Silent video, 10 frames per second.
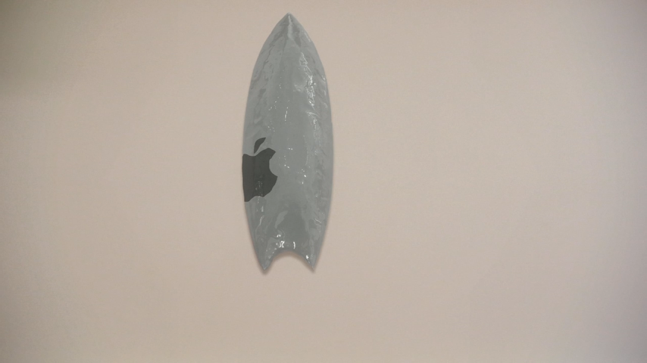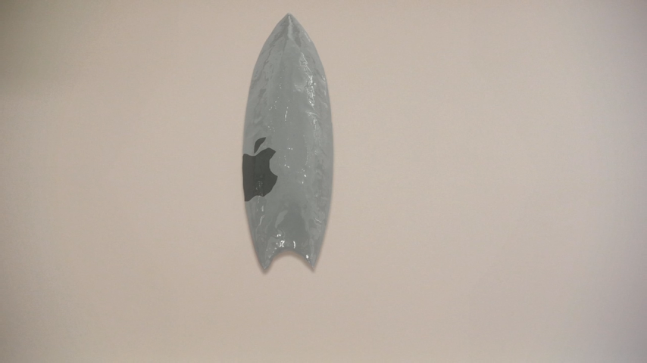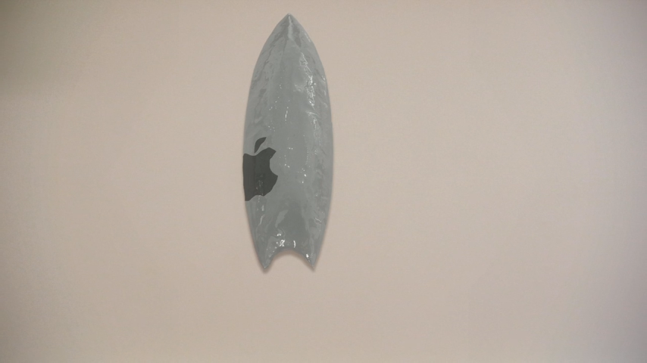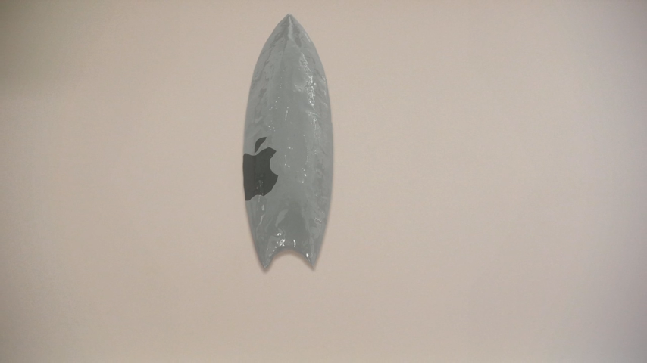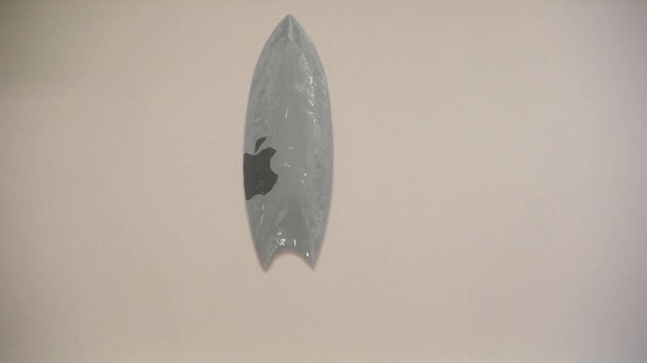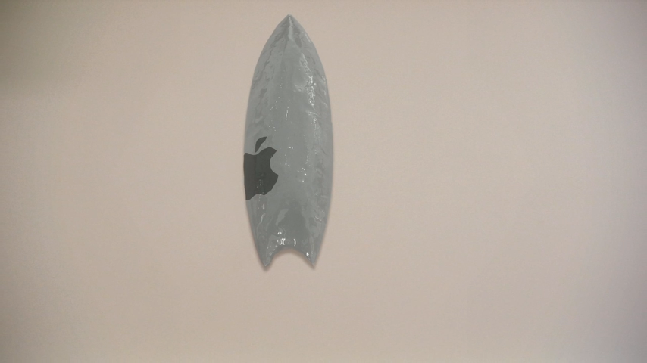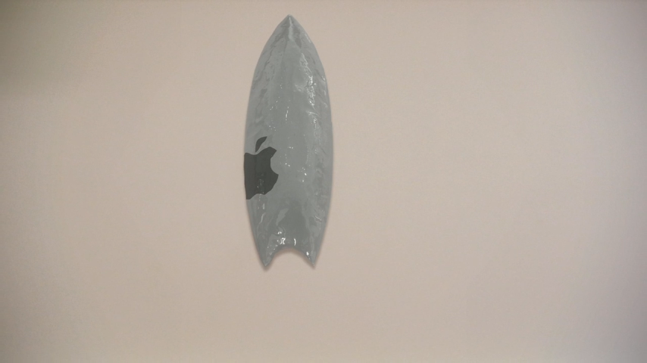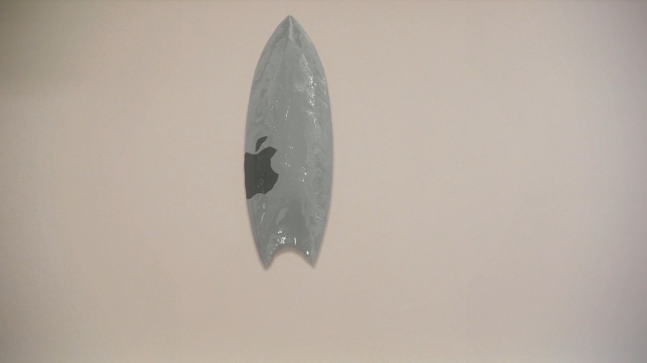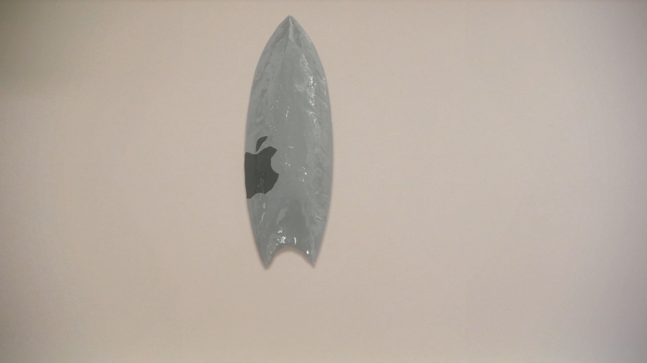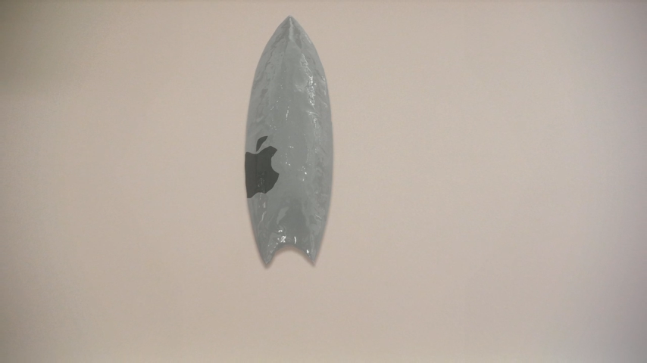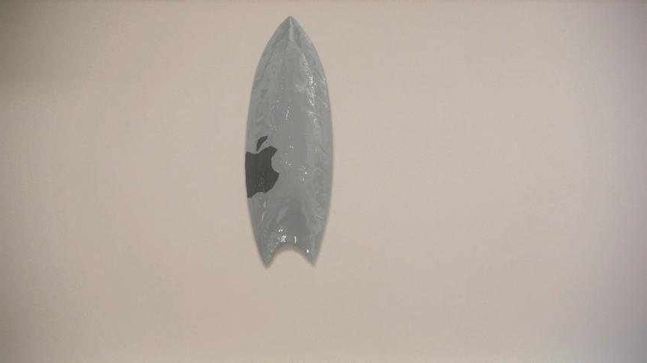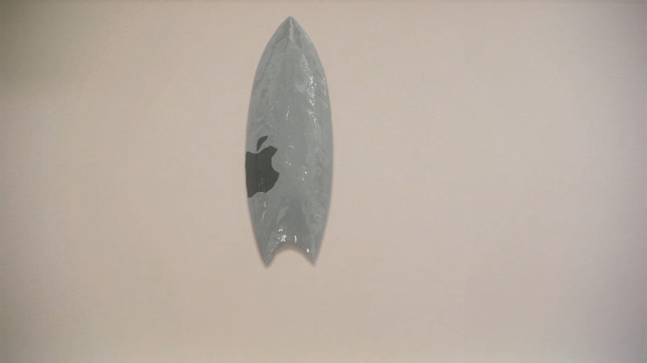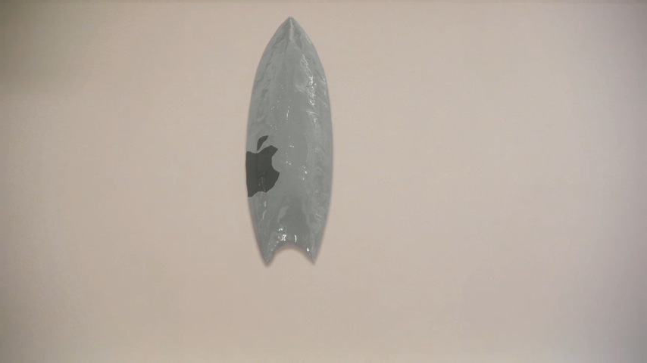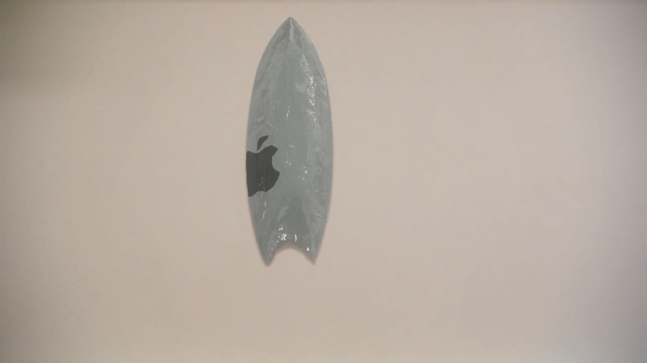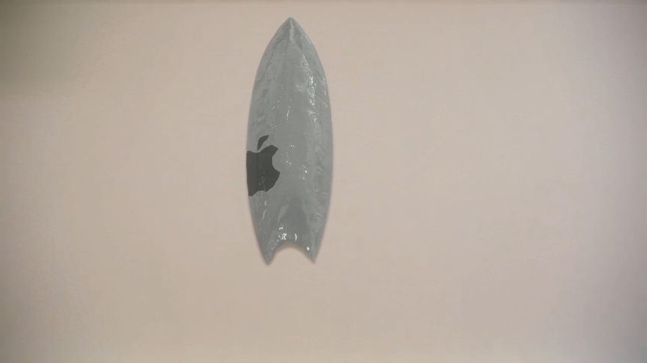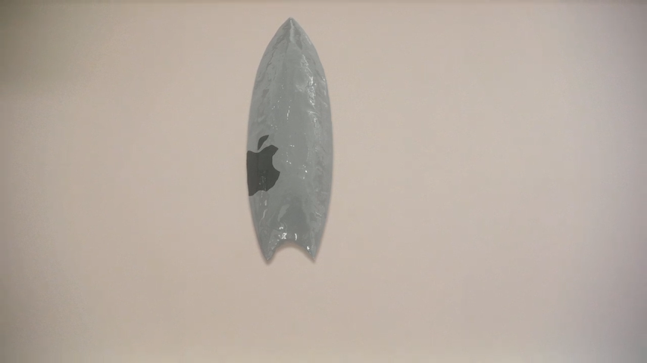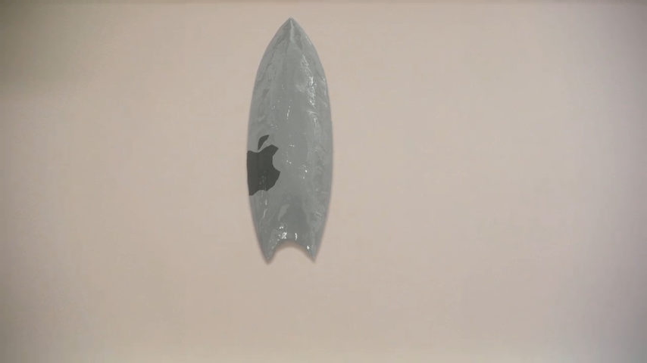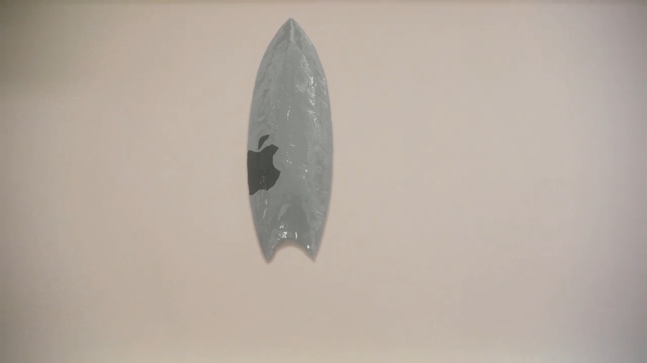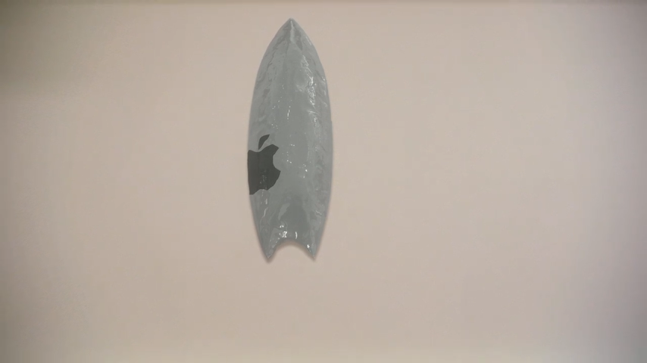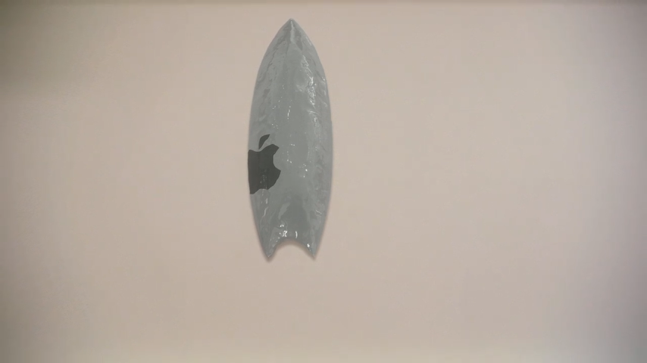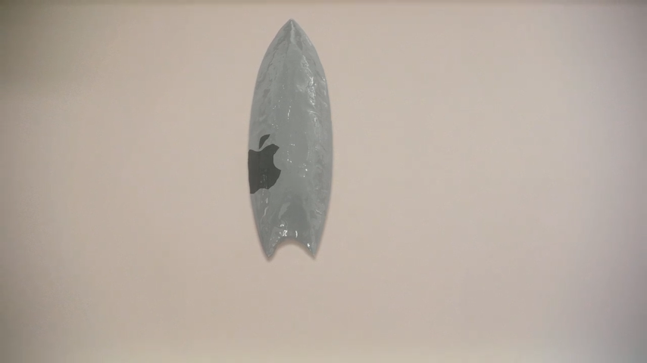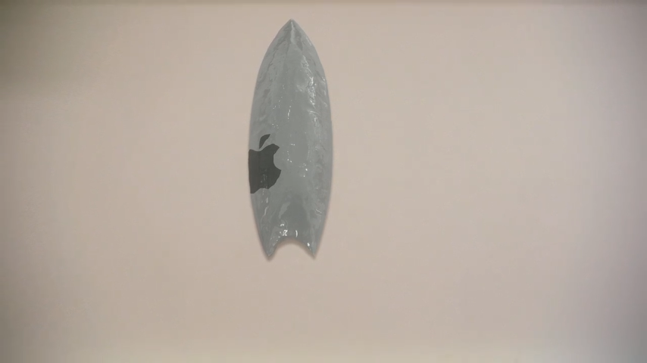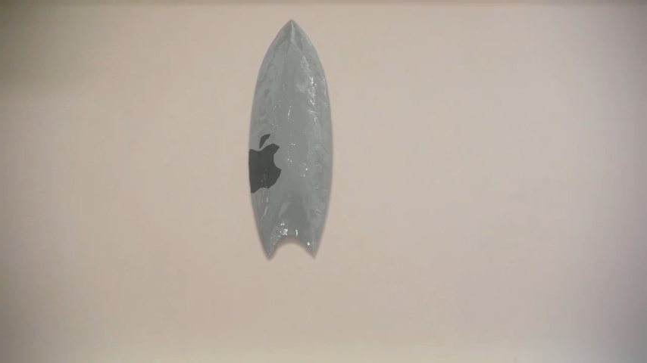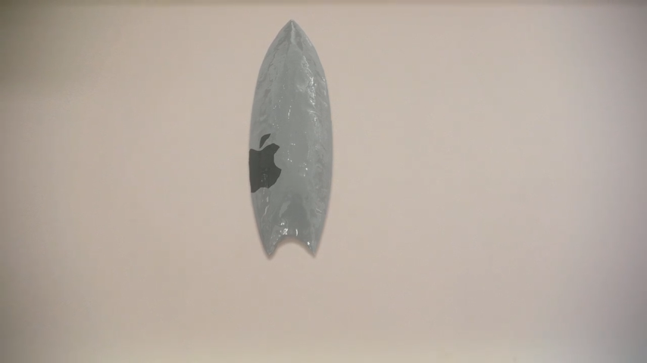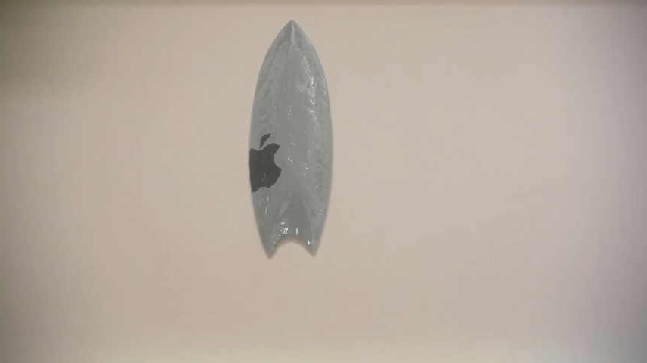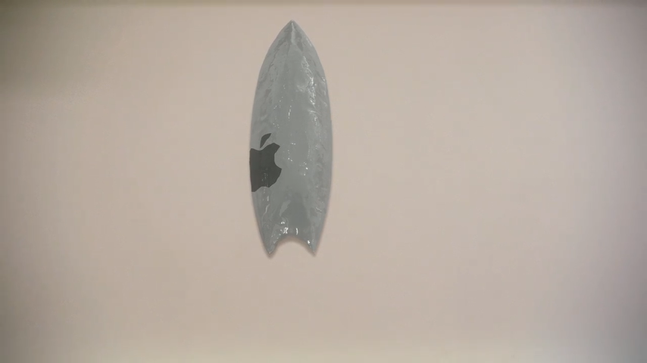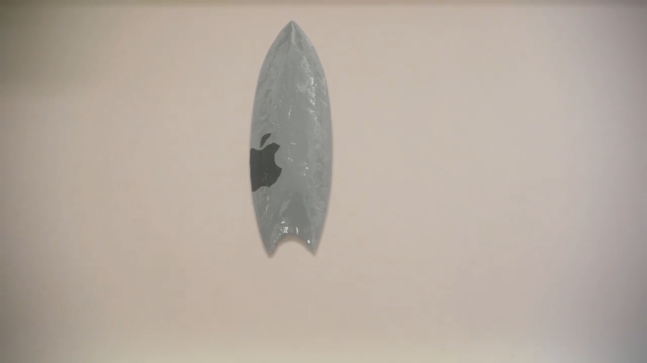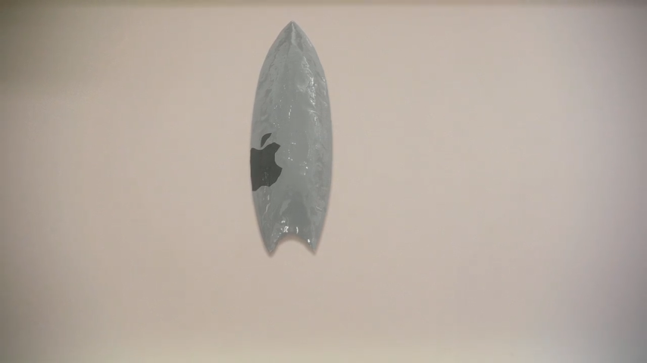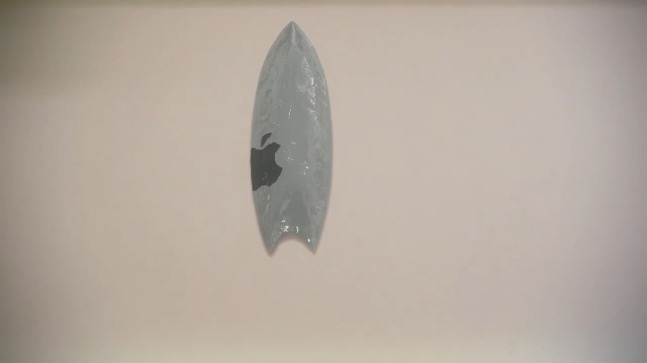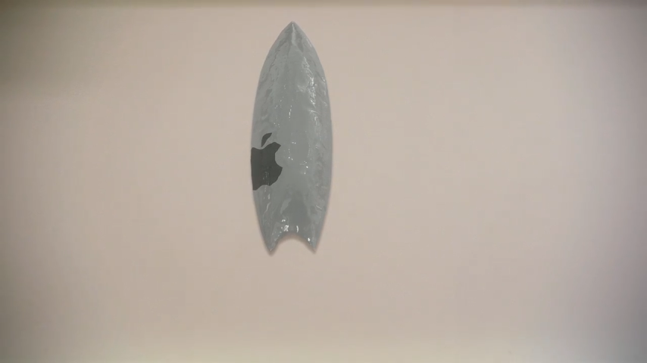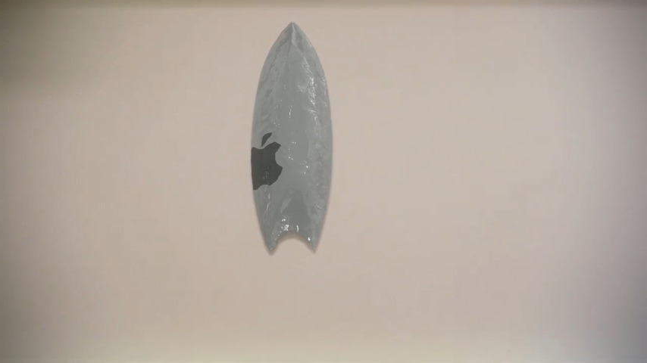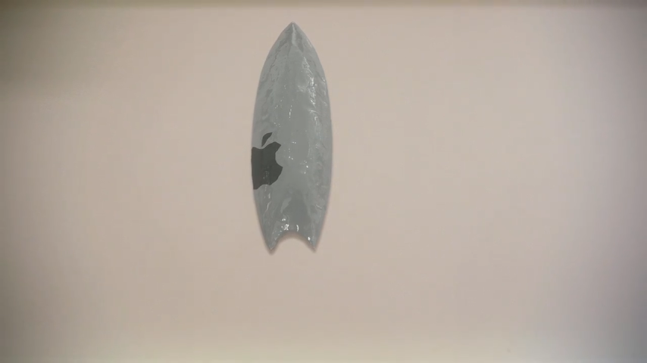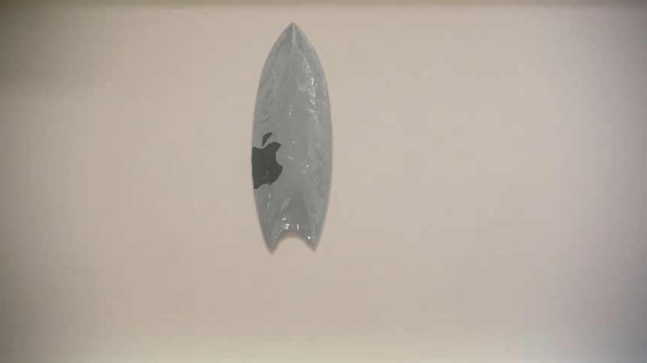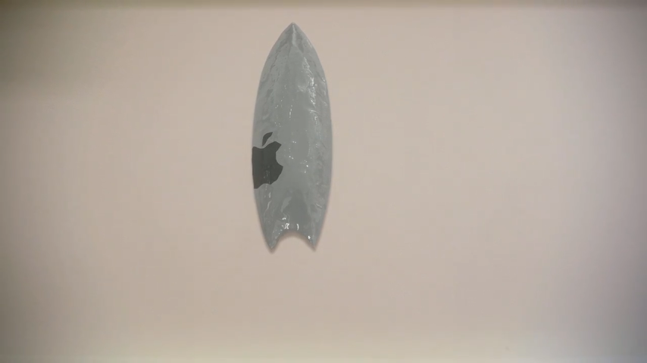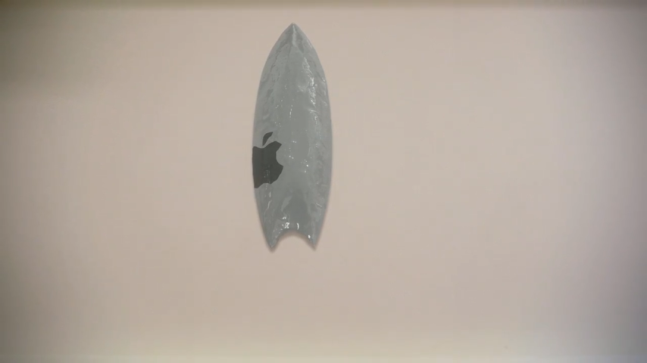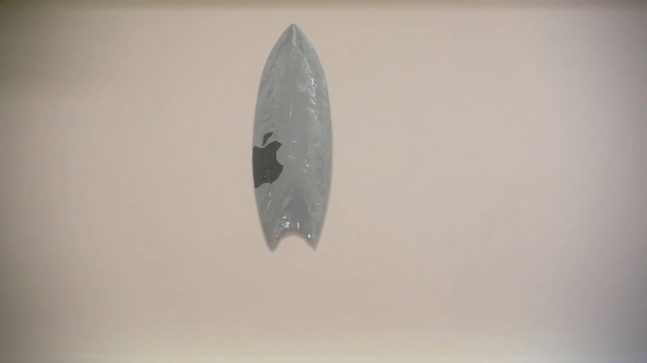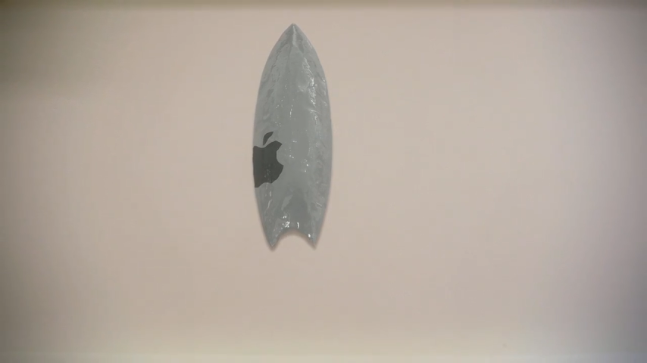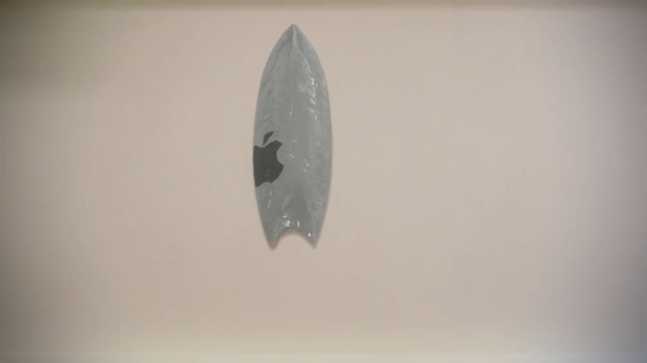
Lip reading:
(no speaker visible)